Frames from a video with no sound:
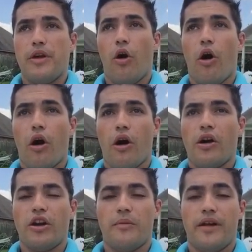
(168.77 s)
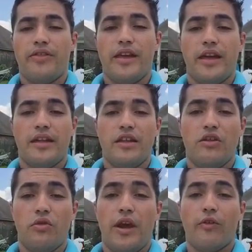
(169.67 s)
hard. You might think
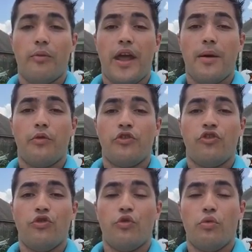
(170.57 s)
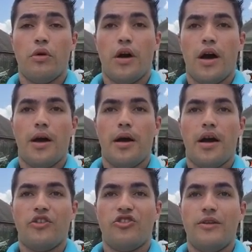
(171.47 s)
you'll never be able to
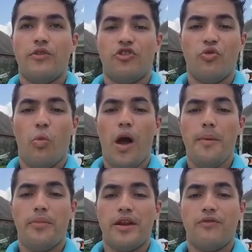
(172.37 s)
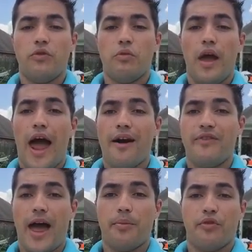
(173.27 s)
achieve what you want, but if you have
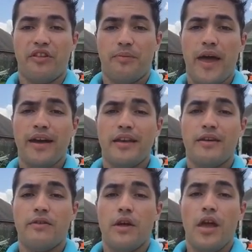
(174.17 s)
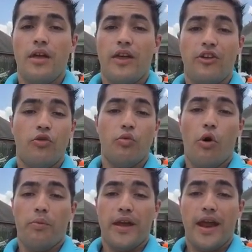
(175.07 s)
that perspective, then you
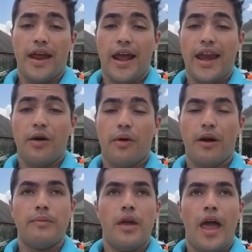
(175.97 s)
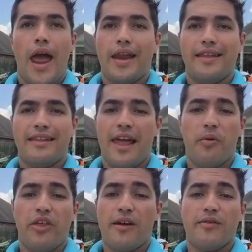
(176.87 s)
won't be getting anywhere. And it's the same
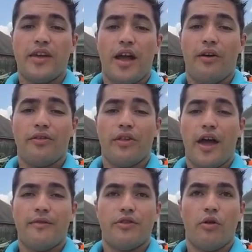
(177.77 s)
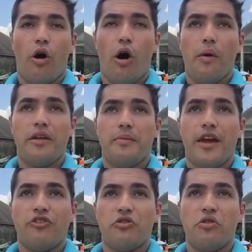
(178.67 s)
with everything else in life. So always
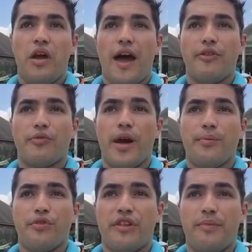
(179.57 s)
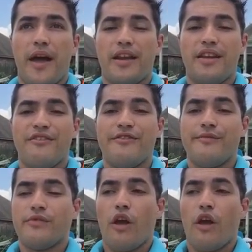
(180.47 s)
make sure you have the right perspective.